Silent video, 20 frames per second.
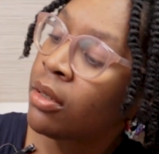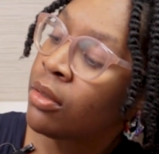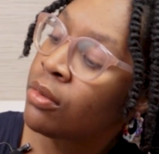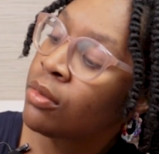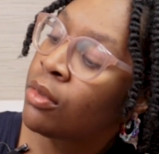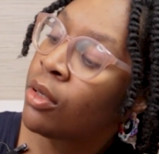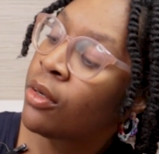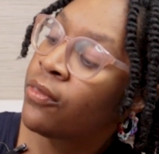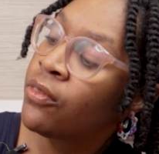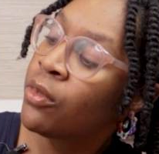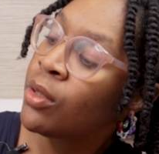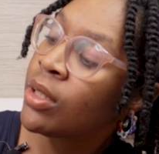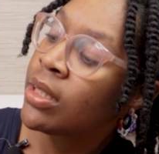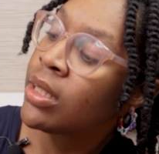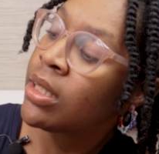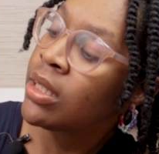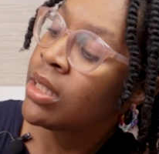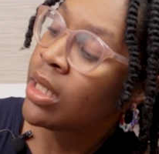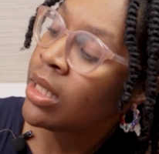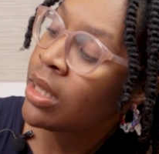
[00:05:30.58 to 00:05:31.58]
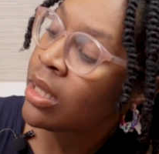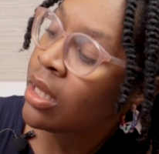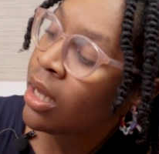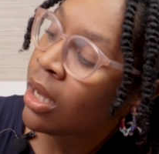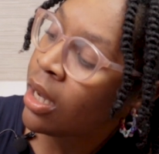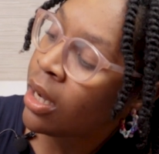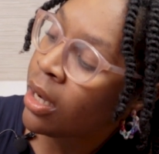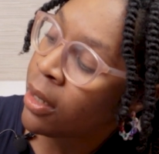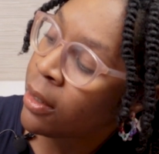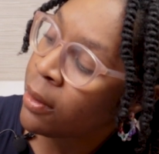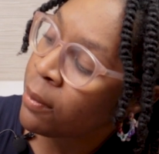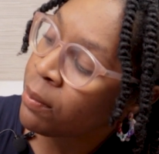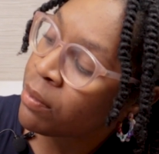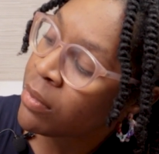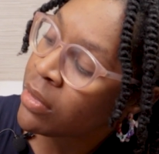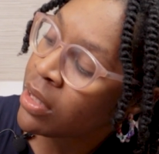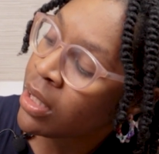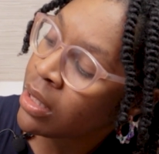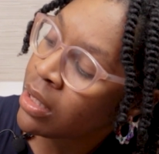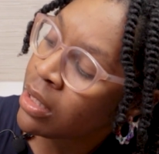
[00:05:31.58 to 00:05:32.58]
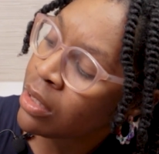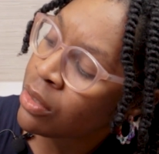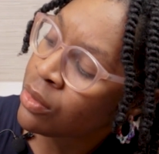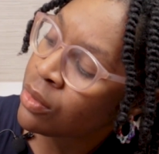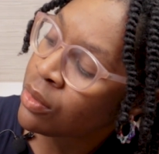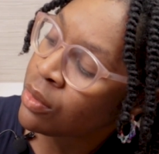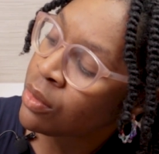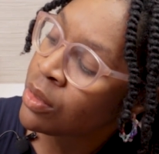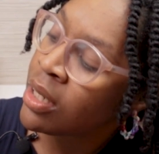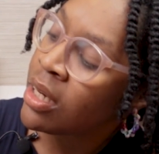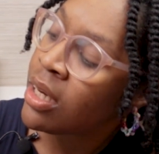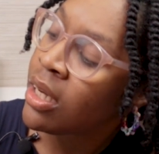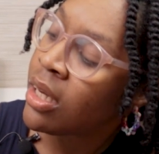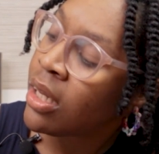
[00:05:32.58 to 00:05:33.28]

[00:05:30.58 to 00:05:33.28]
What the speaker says: don't know if you can see the little,